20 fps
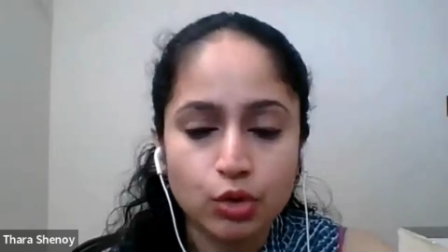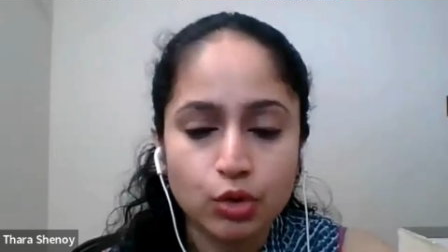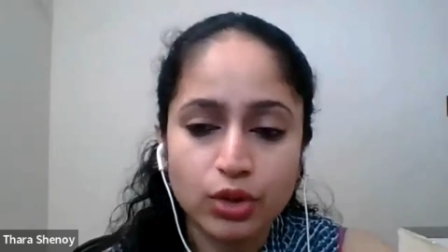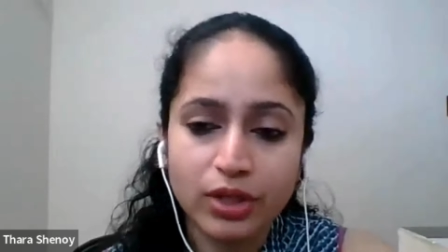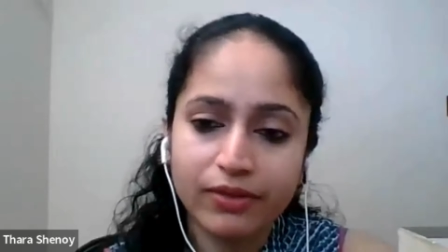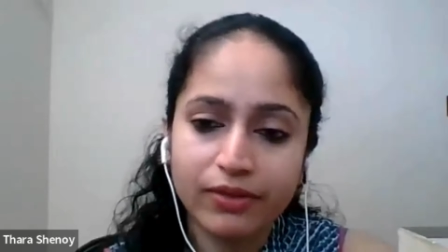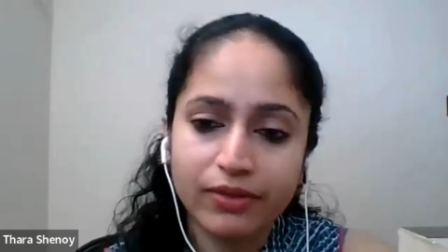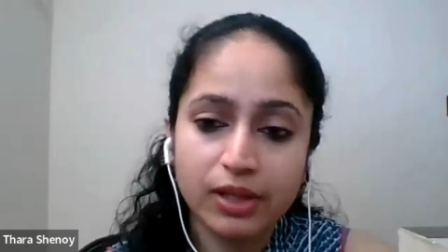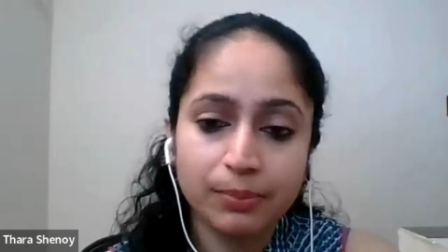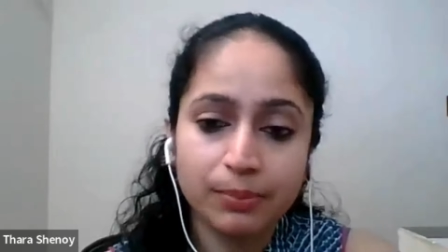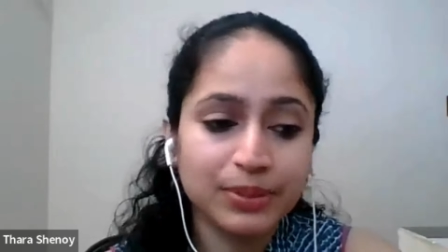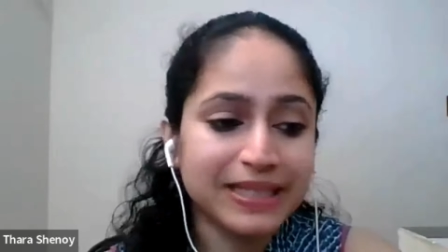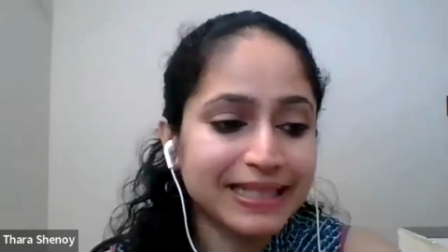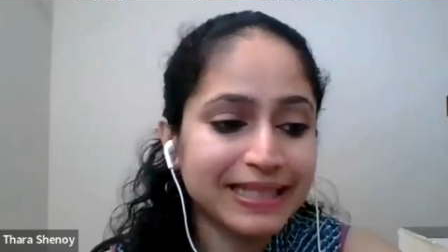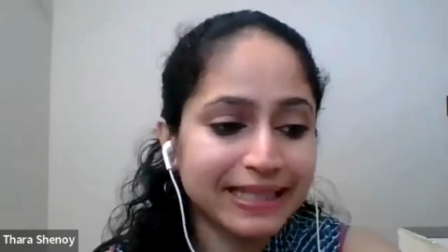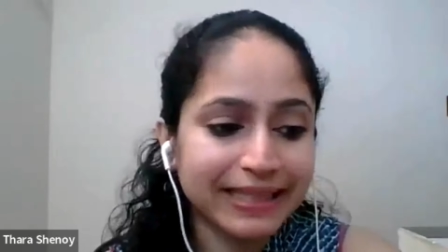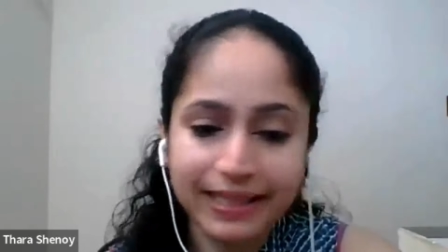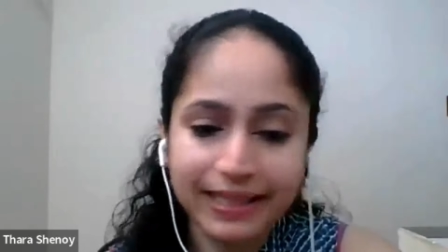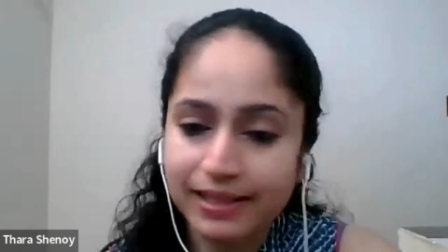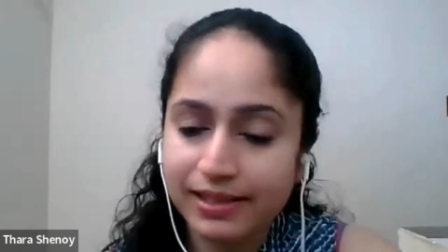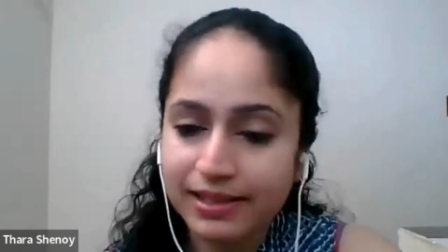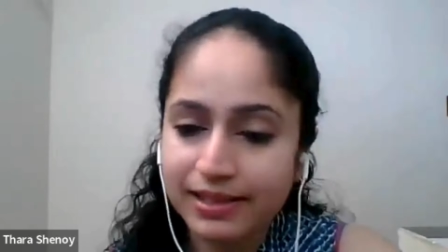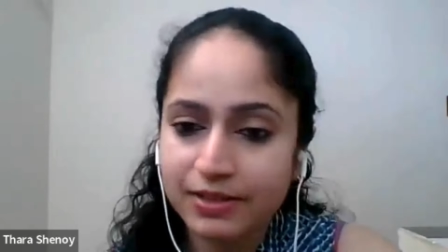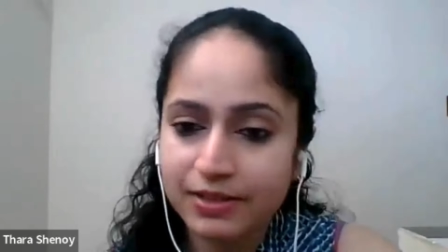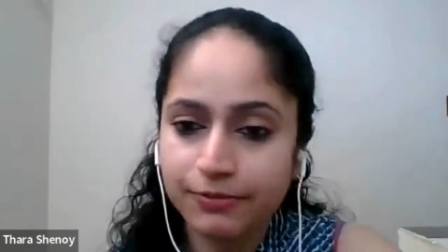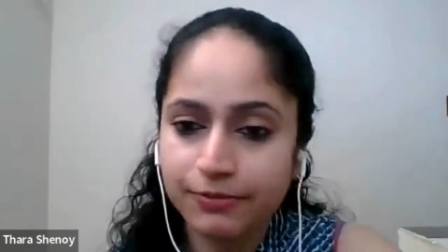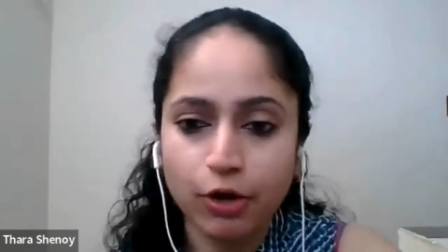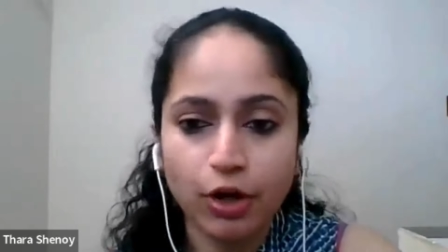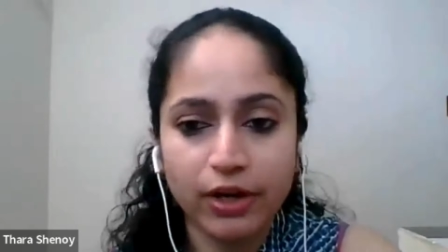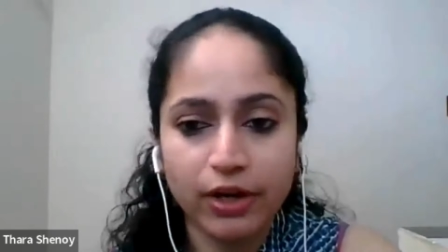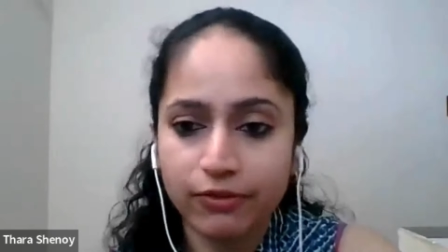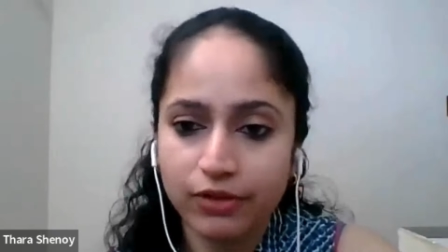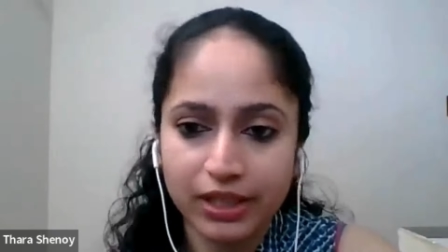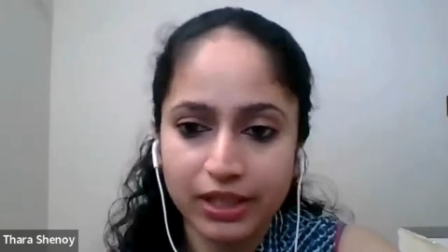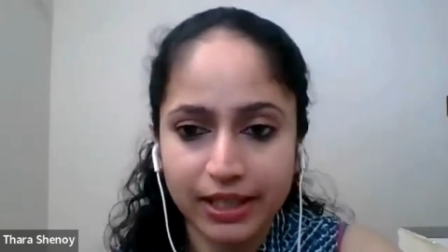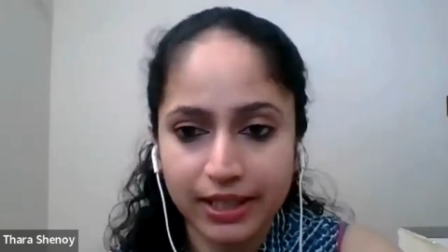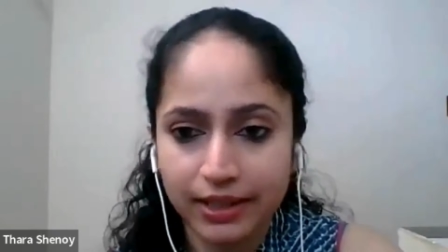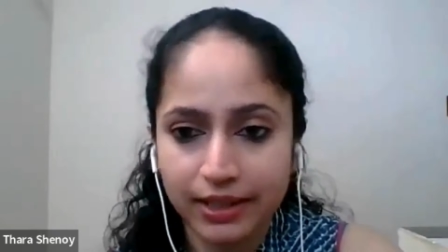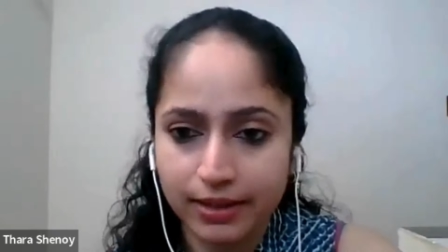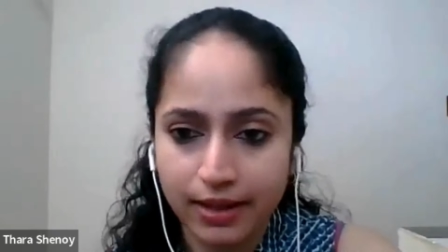to develop skills for
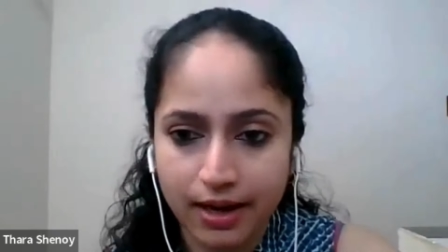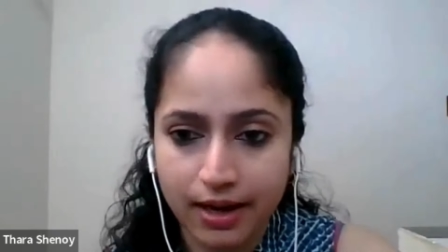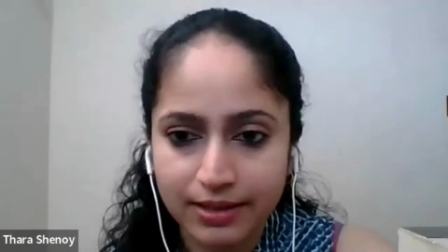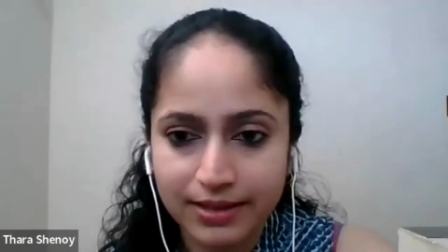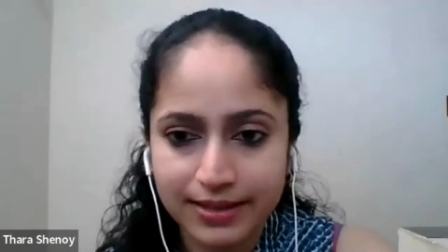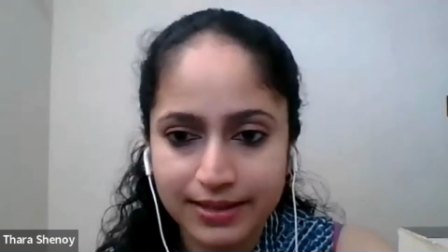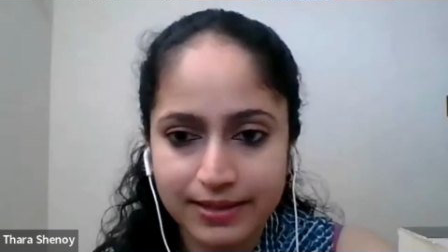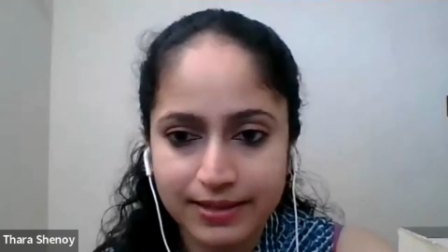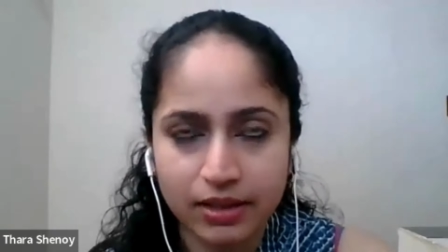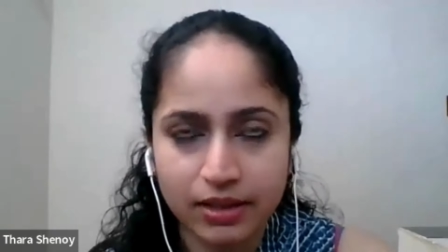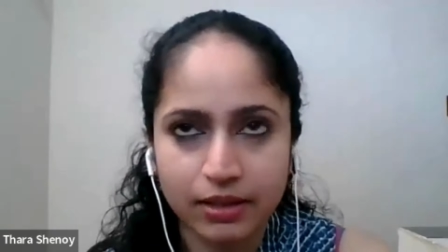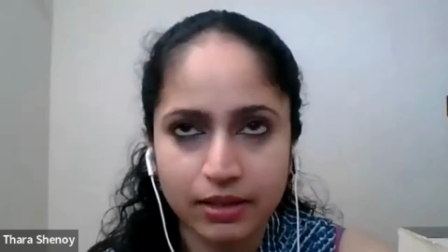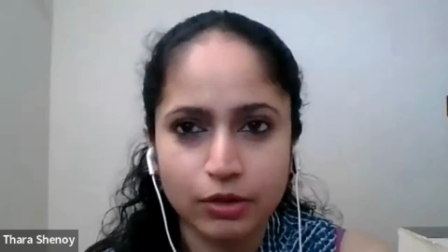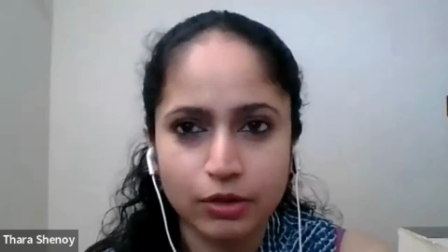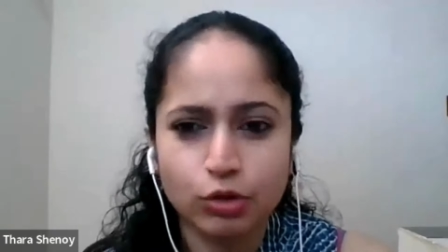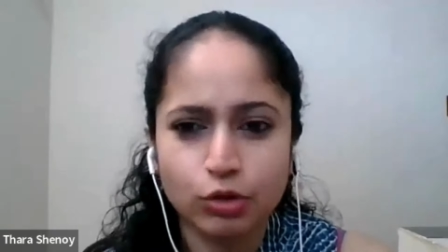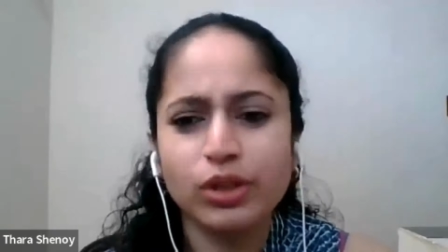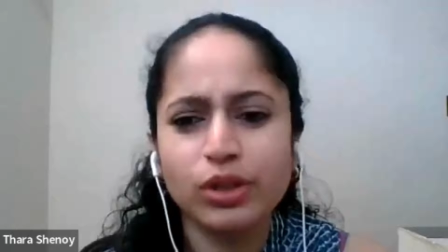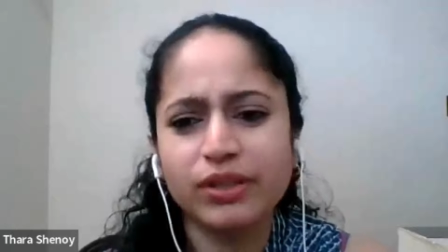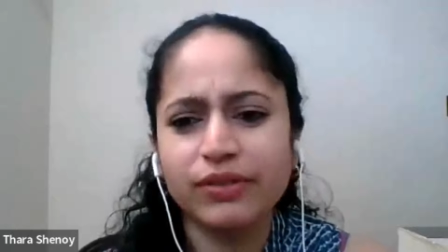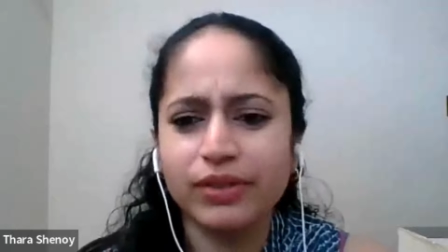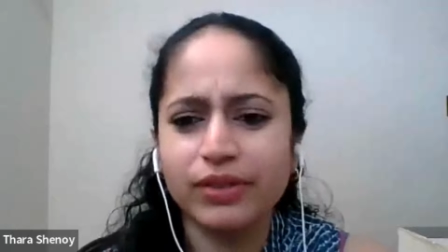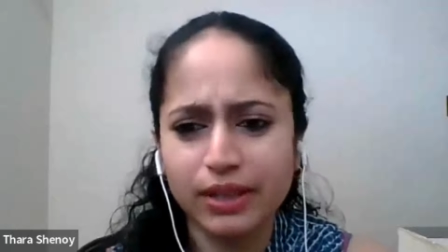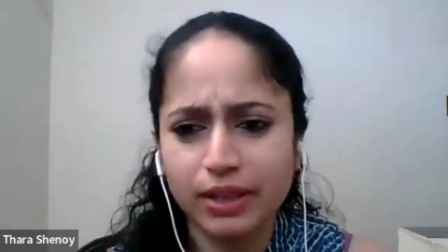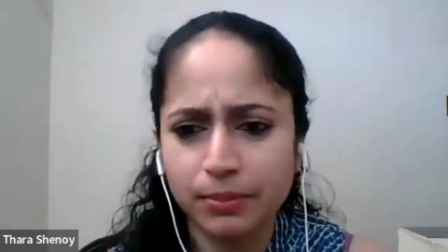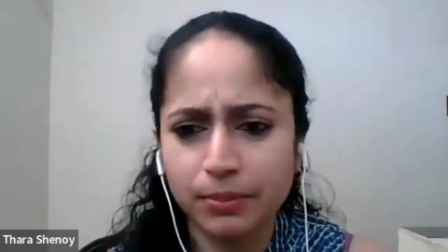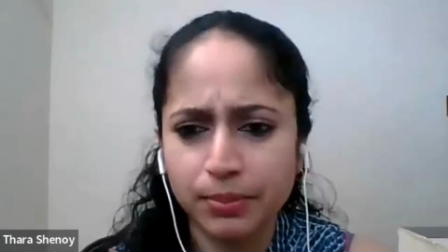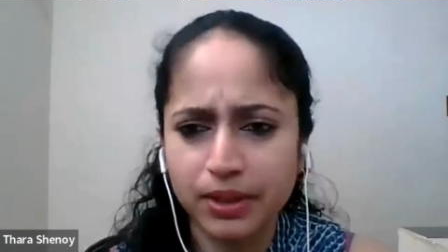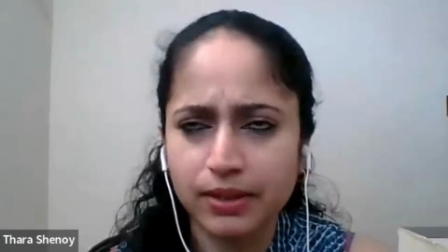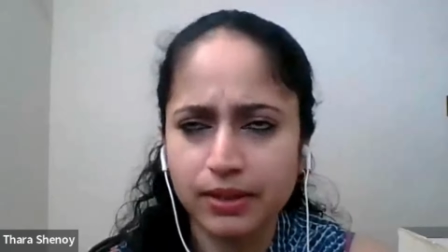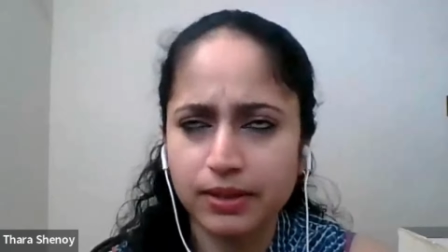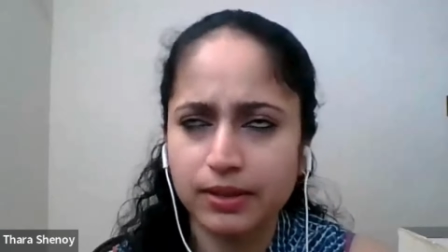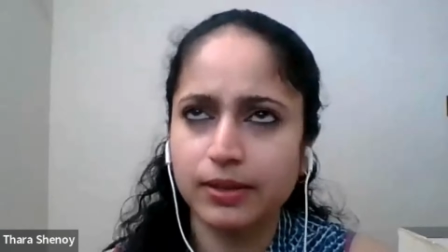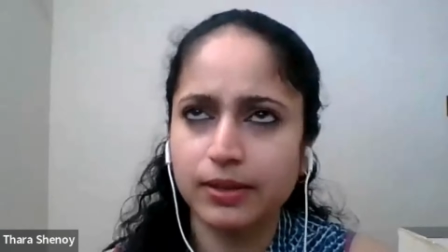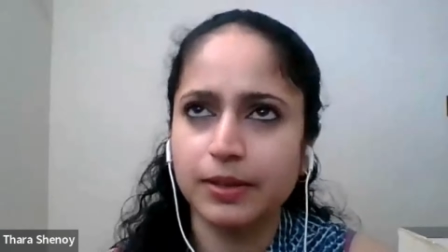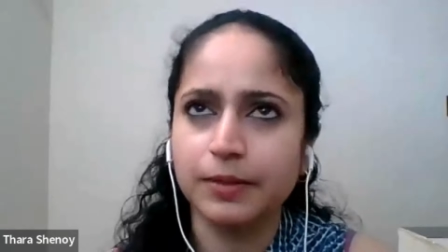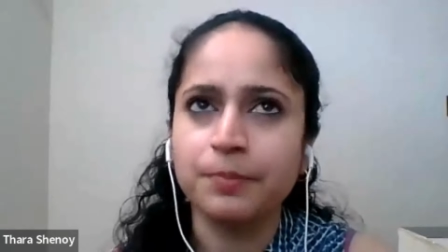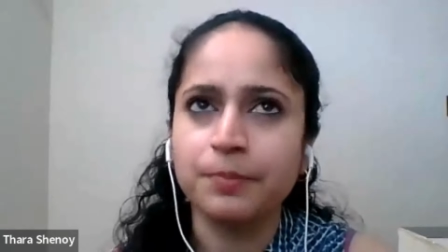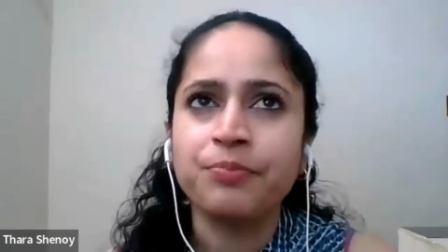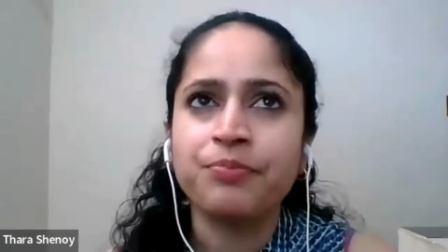everyday tasks to live
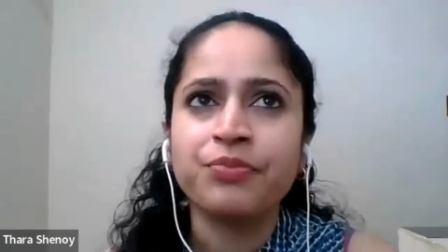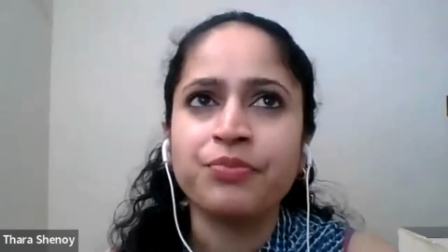independently.